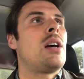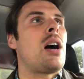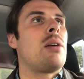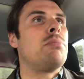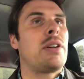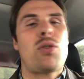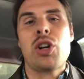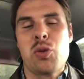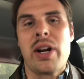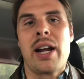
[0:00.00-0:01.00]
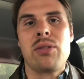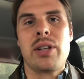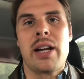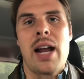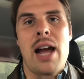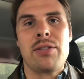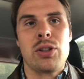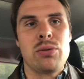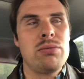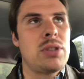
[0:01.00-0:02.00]
But of course, when I have
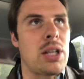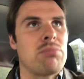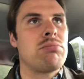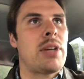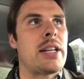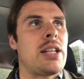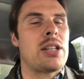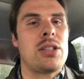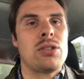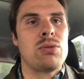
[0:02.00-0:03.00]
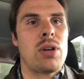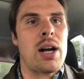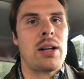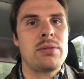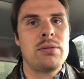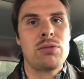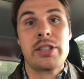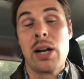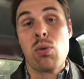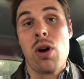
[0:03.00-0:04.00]
gluten, then I tend to
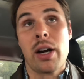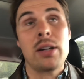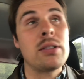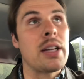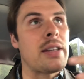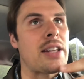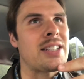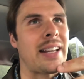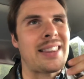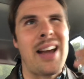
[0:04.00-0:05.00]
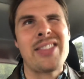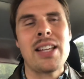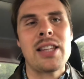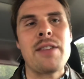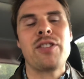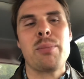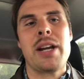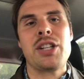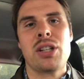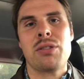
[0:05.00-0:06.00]
retain water. That's like, I think the
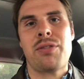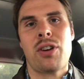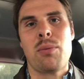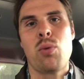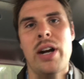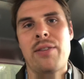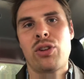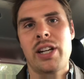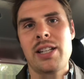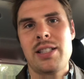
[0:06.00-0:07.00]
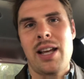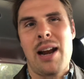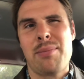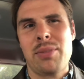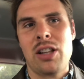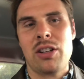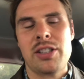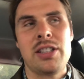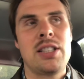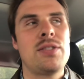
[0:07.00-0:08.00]
inflammation from whatever it is that I'm a little
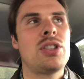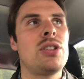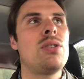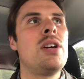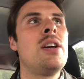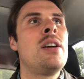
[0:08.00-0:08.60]
sensitive to.